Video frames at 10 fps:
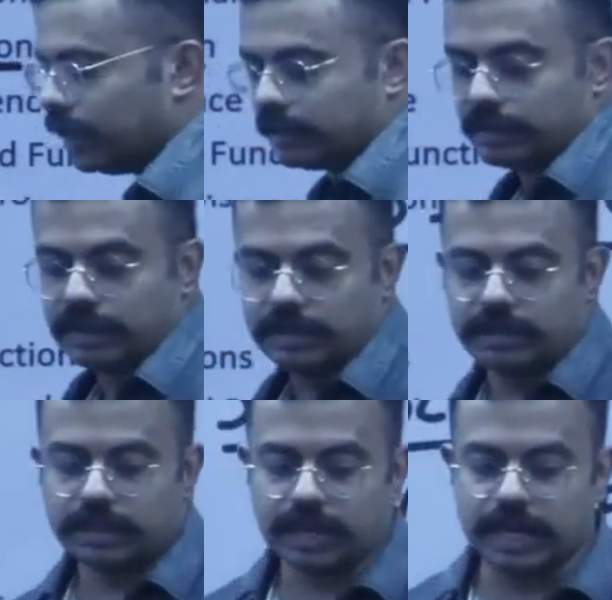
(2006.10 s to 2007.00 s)
years?
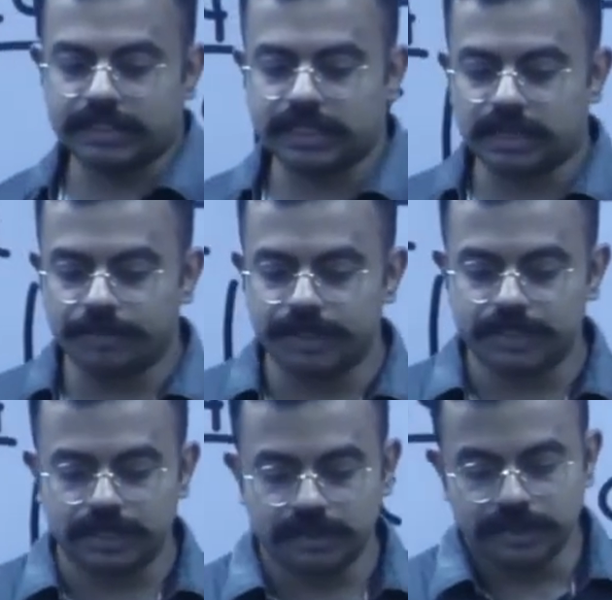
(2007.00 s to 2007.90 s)
The election
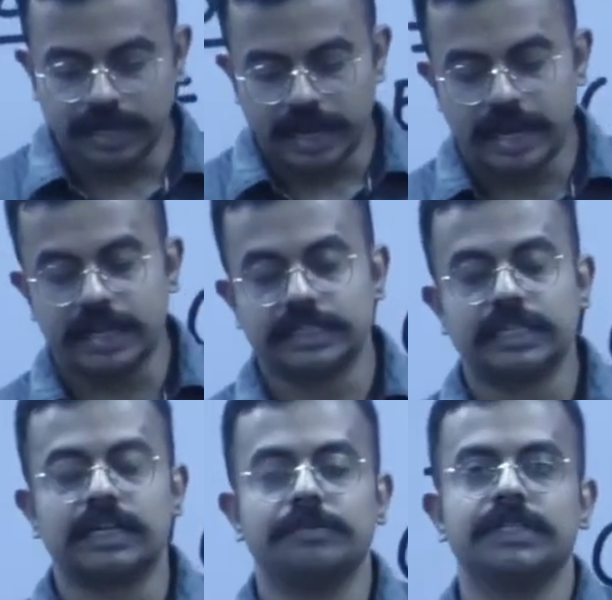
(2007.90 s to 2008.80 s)
commissioners
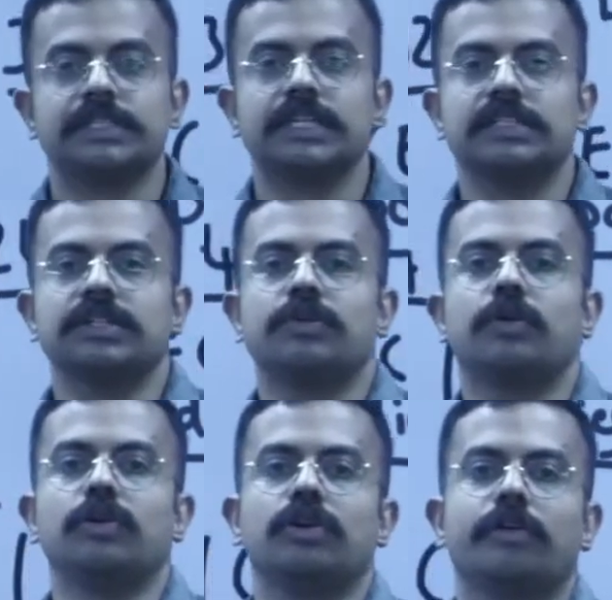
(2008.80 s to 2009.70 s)

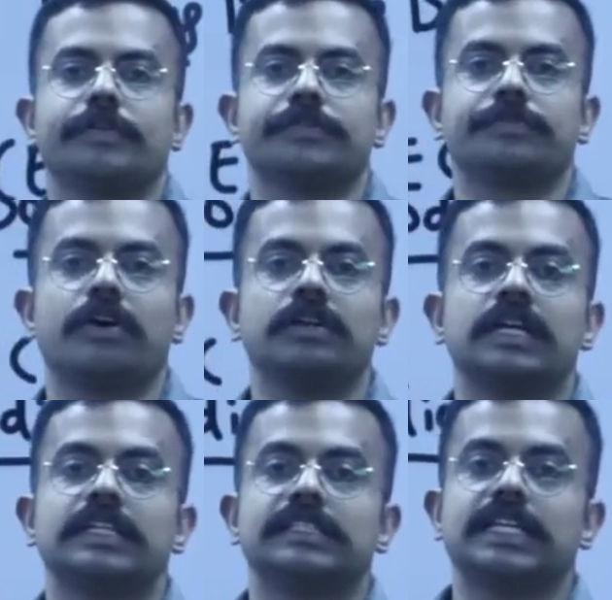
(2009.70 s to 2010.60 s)
hold office for
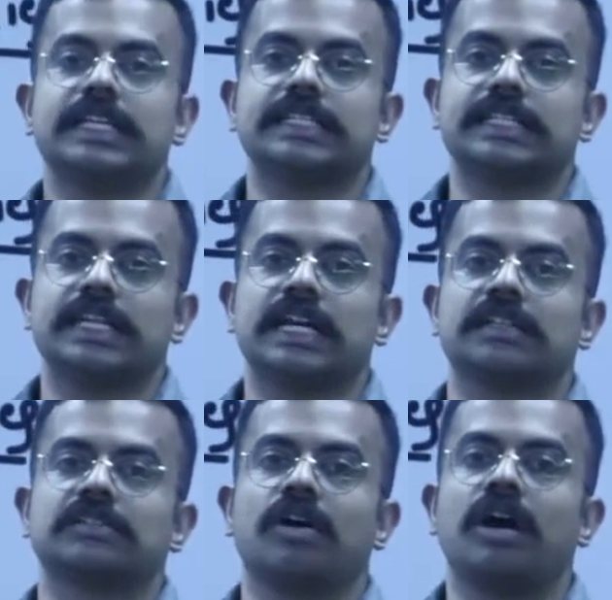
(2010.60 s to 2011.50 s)
6
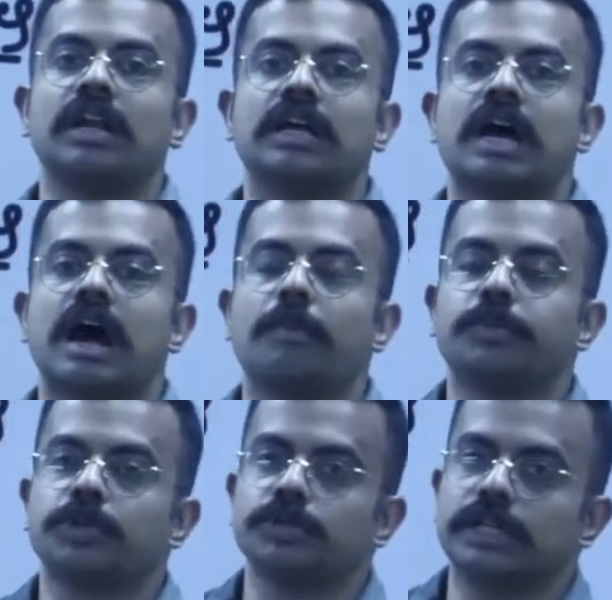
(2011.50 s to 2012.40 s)
years or
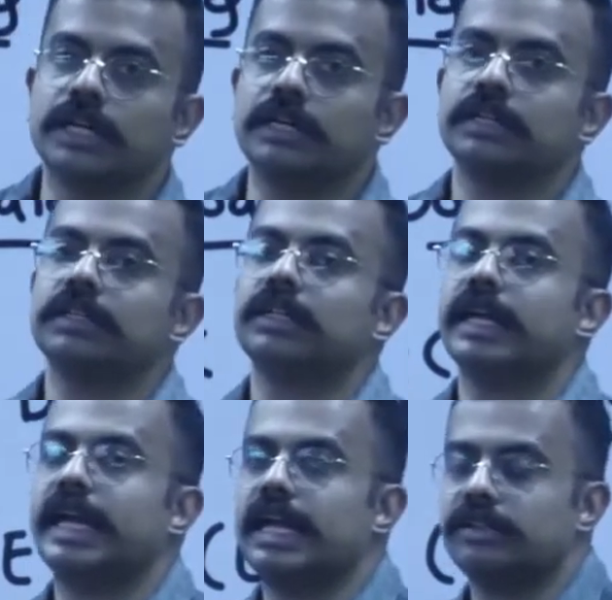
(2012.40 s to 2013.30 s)
up to the
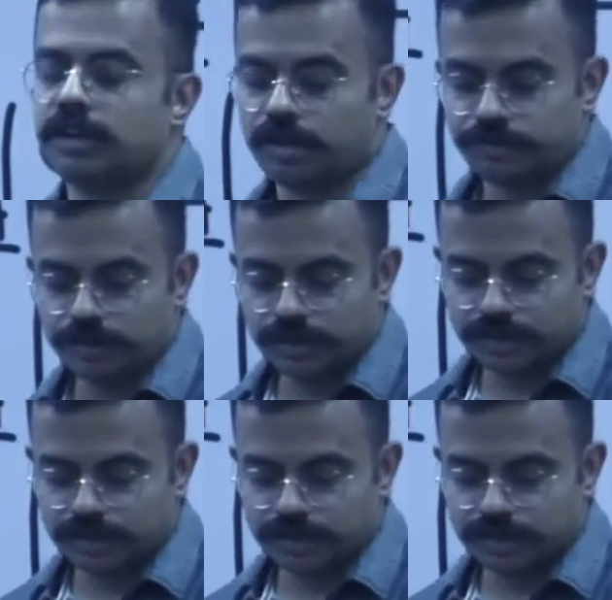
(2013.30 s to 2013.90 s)
age of